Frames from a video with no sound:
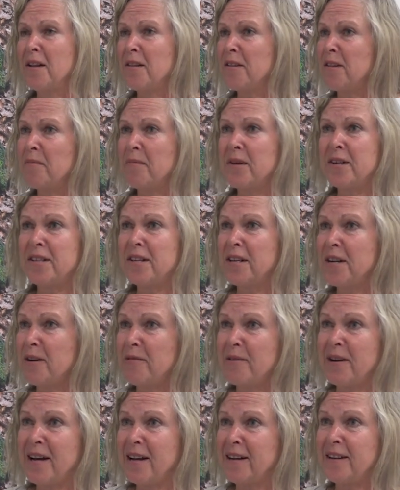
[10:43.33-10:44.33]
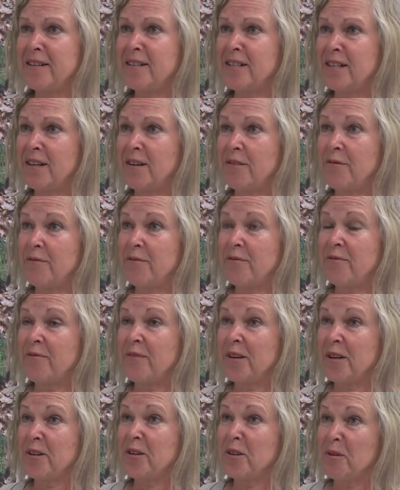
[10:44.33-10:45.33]
the materiality of
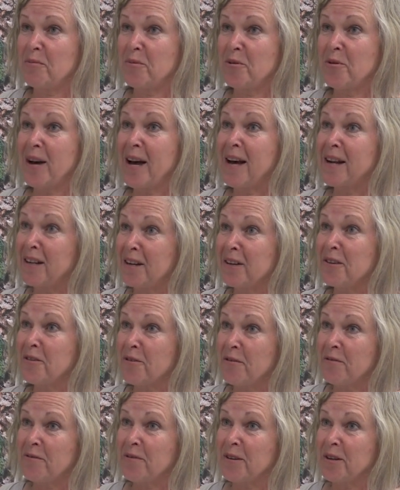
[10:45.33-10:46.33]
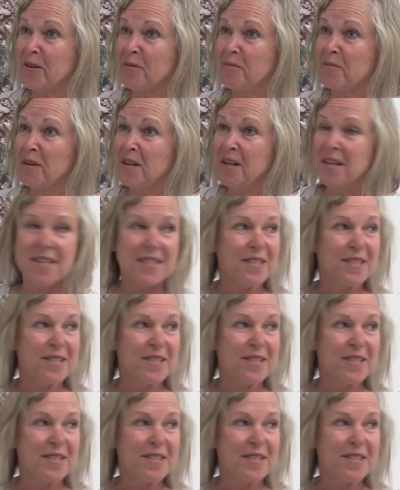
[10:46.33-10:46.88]
film or analog film.